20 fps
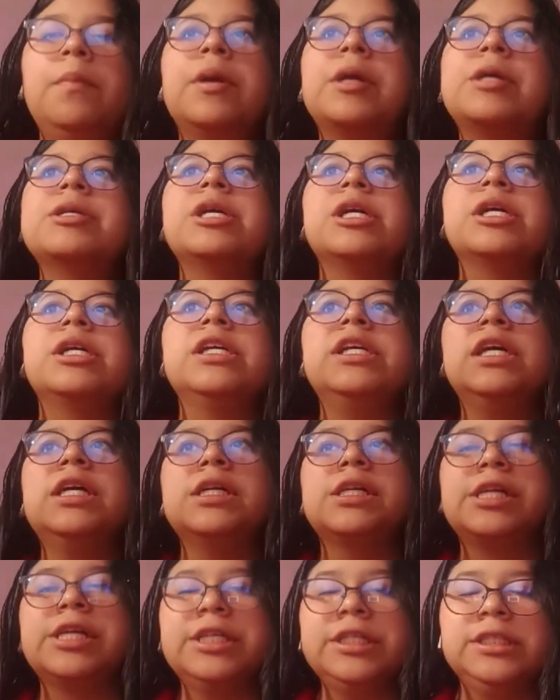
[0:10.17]

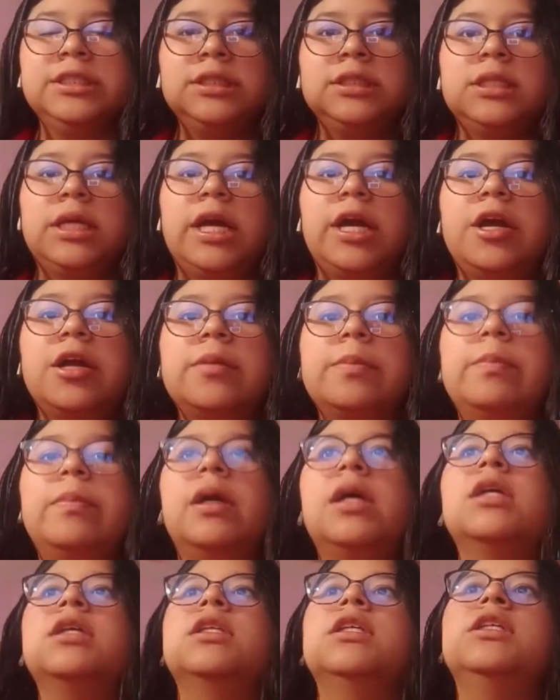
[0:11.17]
Periodic trains are
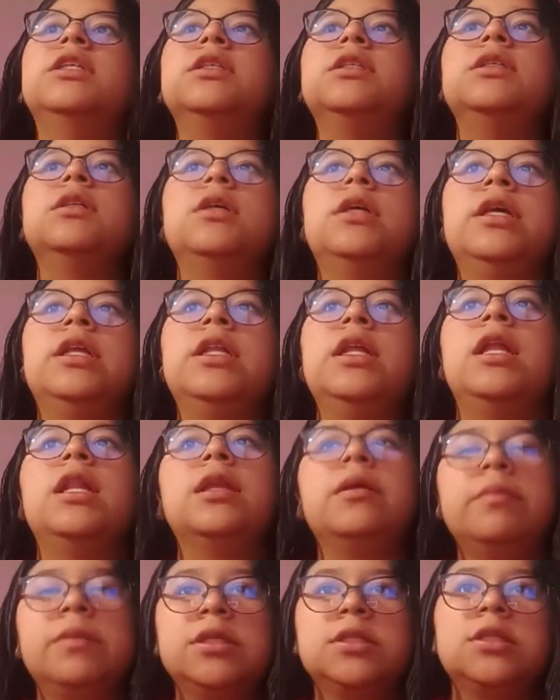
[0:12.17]
patterns in
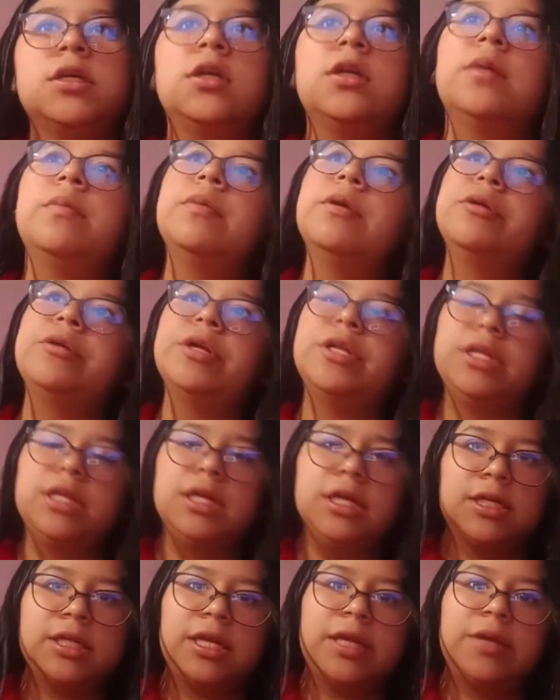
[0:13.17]
elements on the
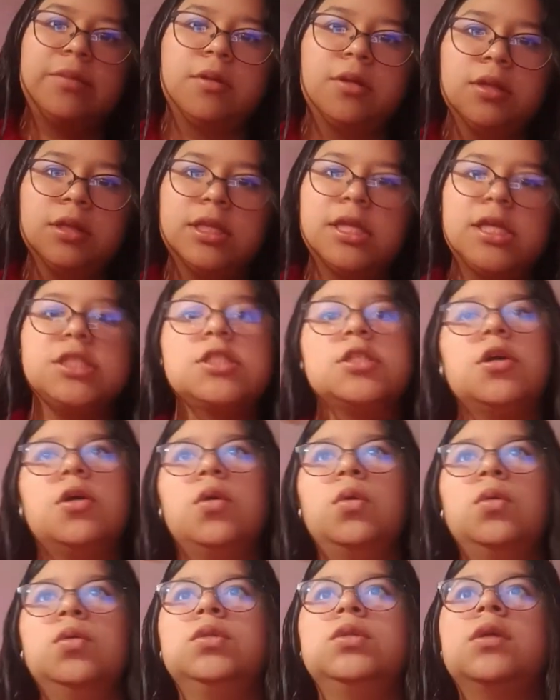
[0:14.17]
periodic table that
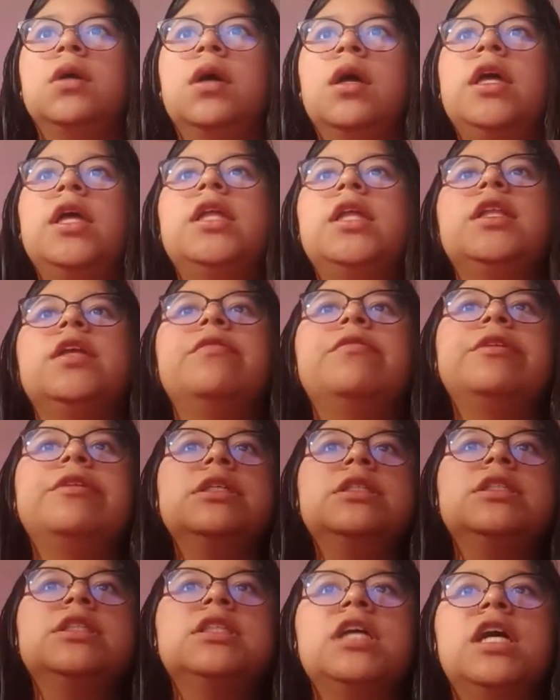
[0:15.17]
shows
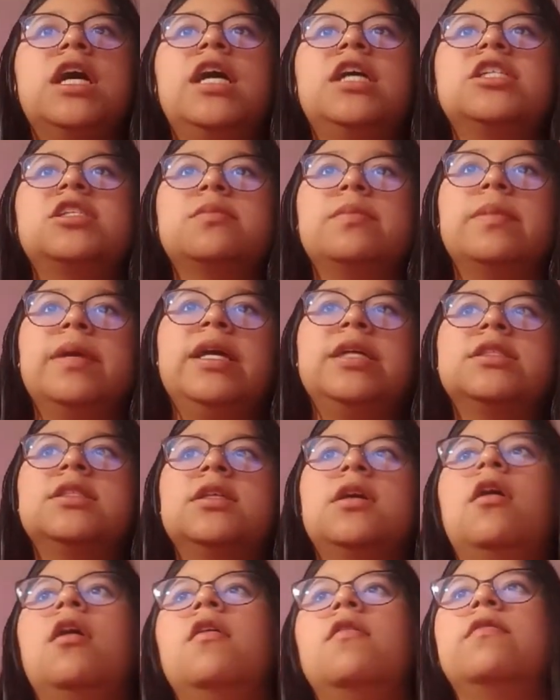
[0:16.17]
different
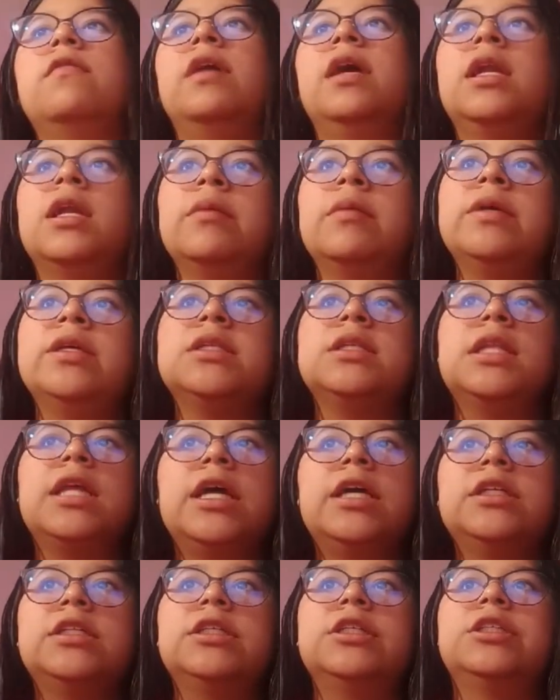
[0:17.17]
aspects of elements
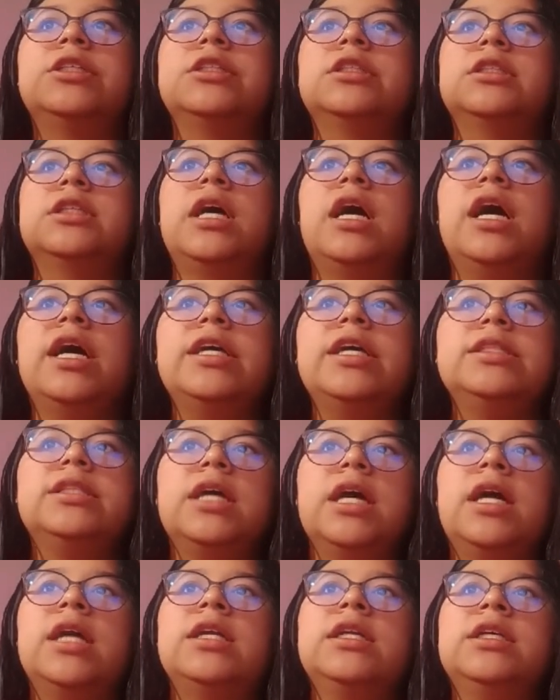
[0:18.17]
like their size
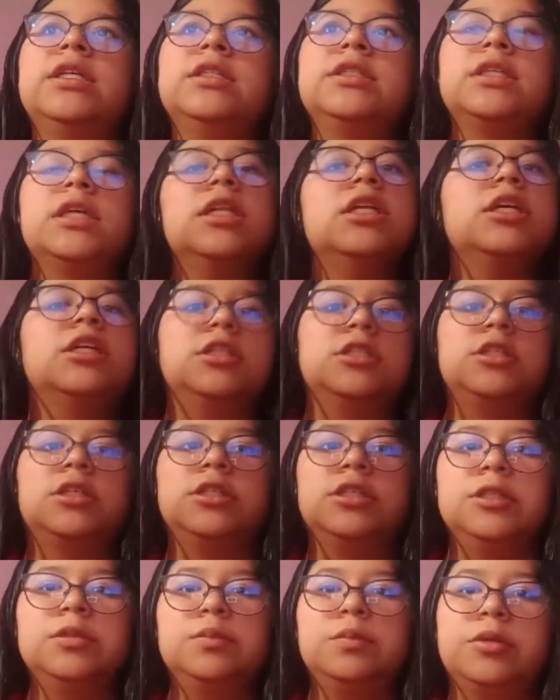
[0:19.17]
and its
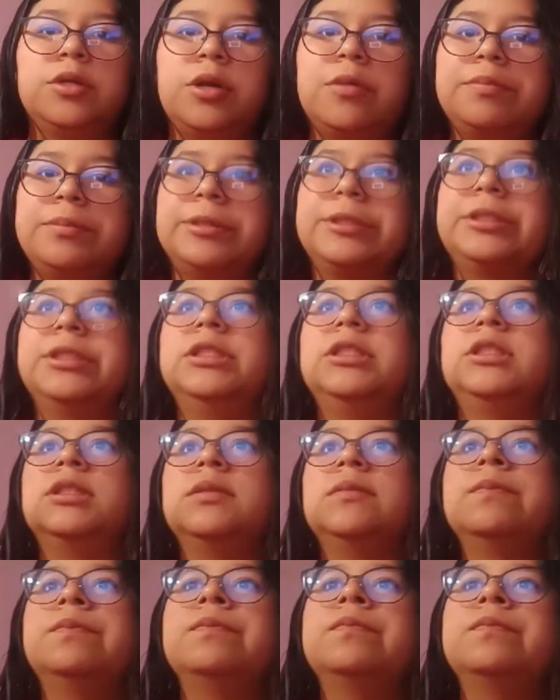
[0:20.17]
electronic properties.